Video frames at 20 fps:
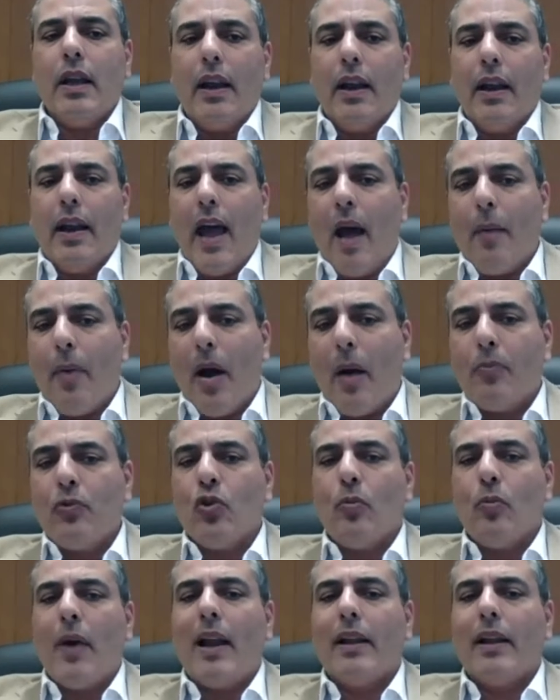lab
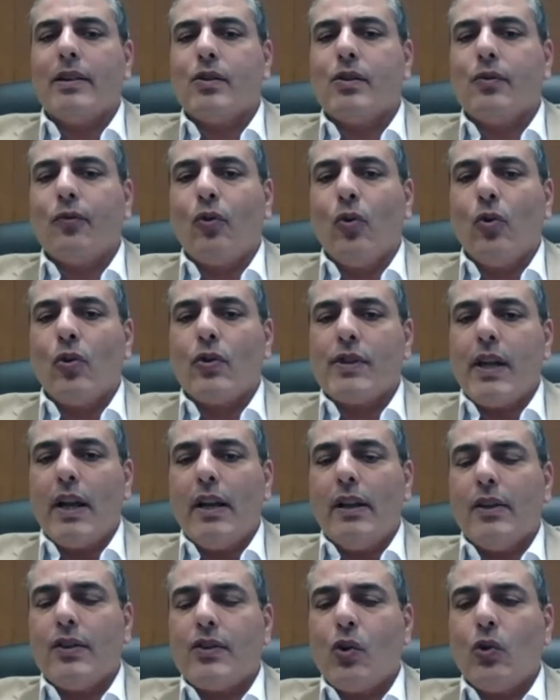abnormalities, of course,
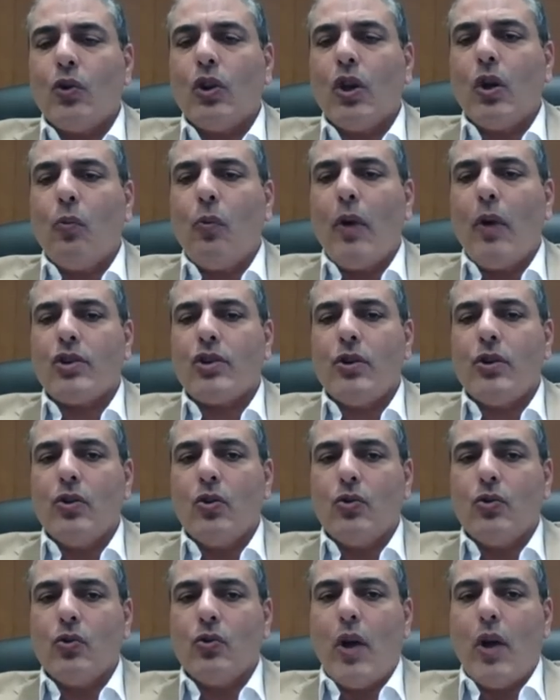any discontinuation
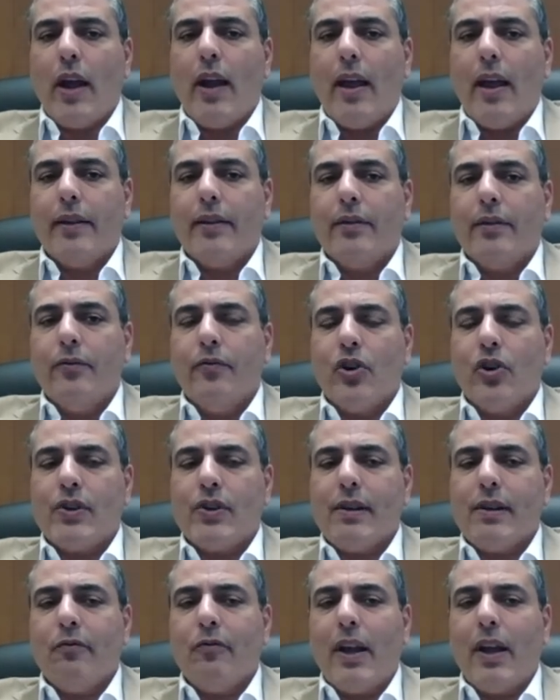due to an
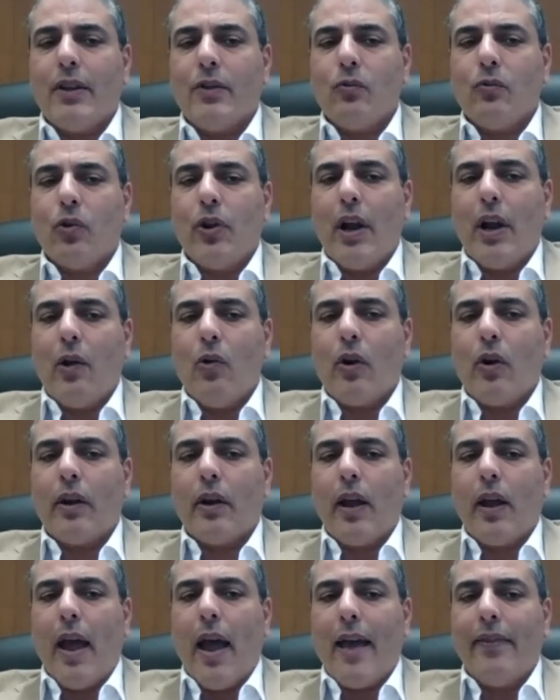adverse event. We're going to look
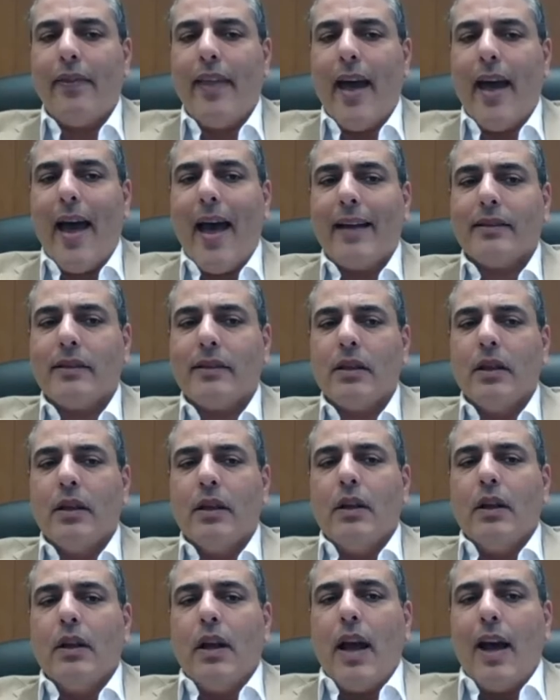at that.
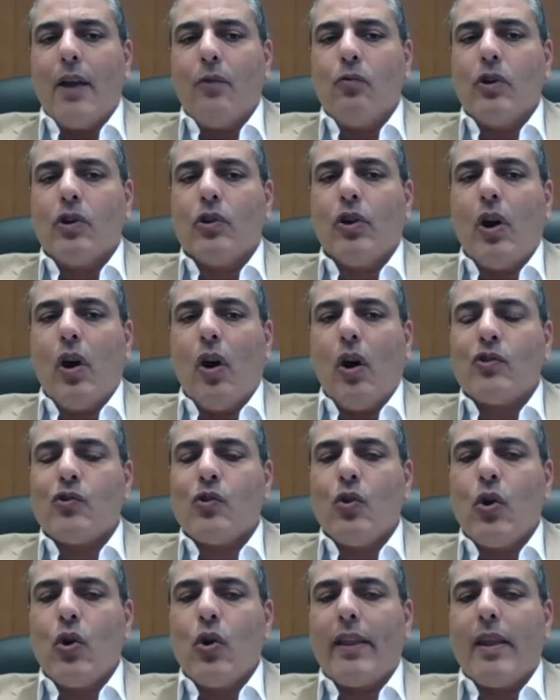And we're going to
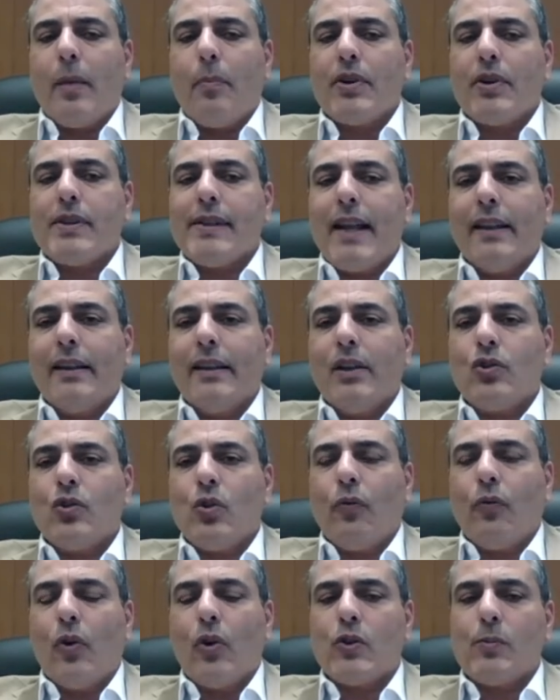also look at the percentage
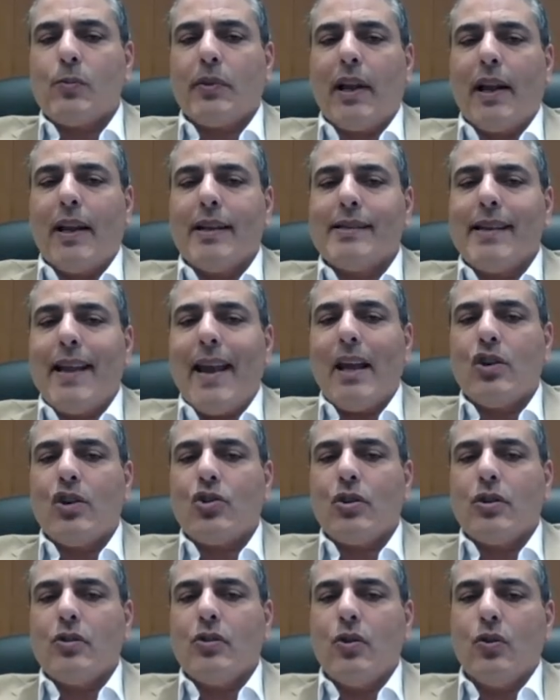of
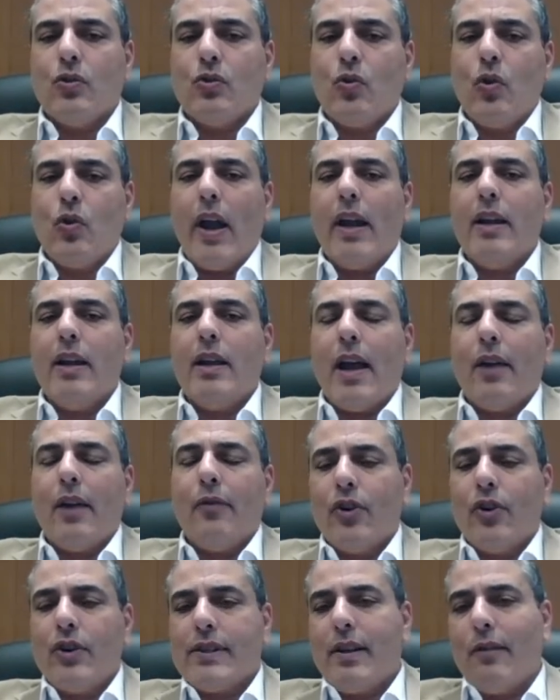hospitalization due to any
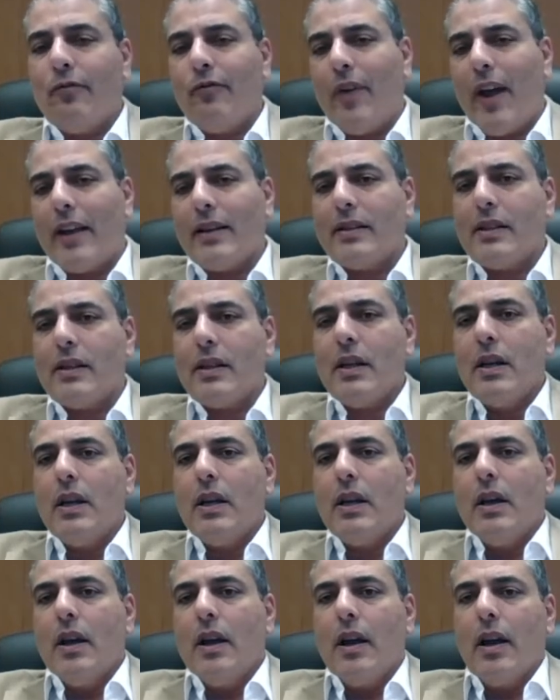adverse event
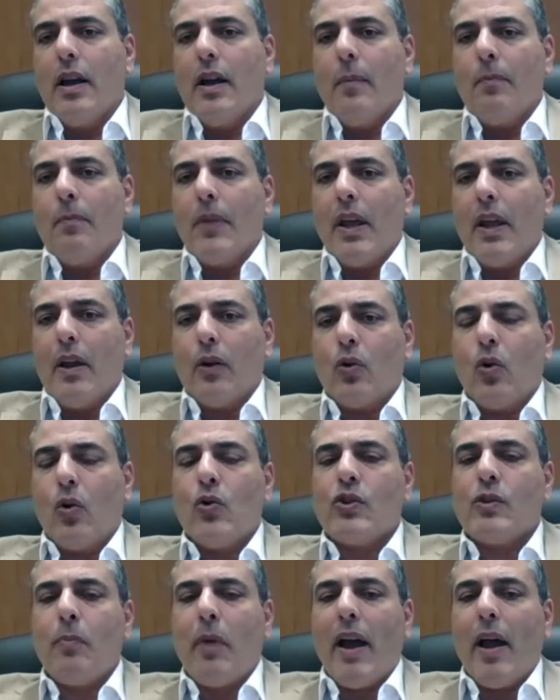
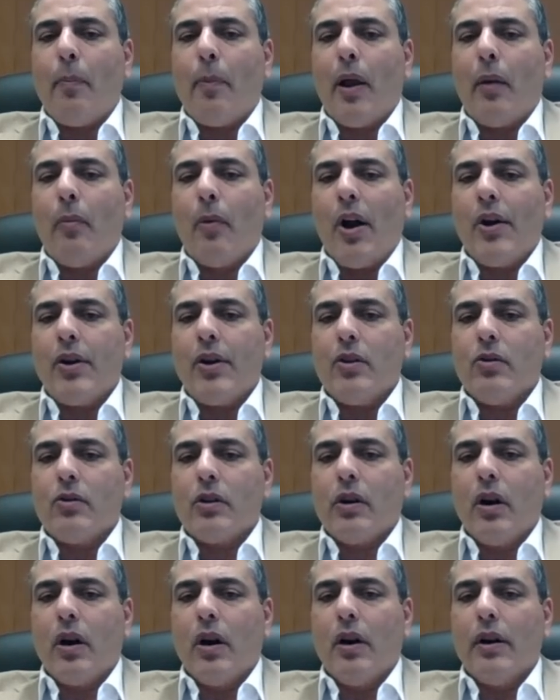caused by a pulmonary or
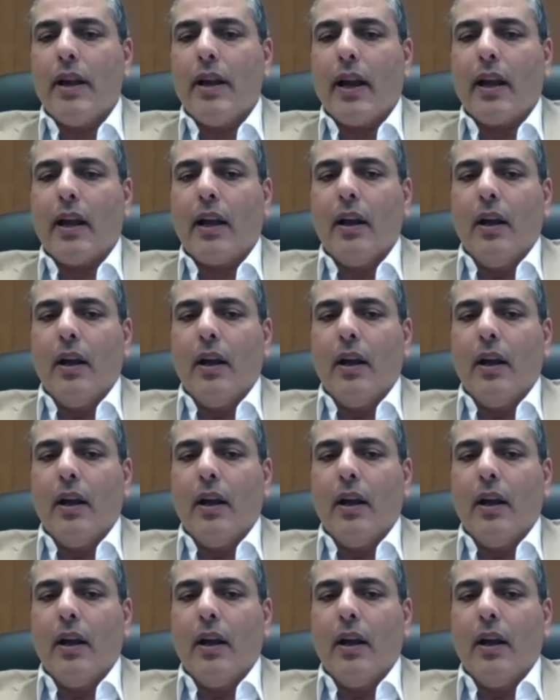cardiac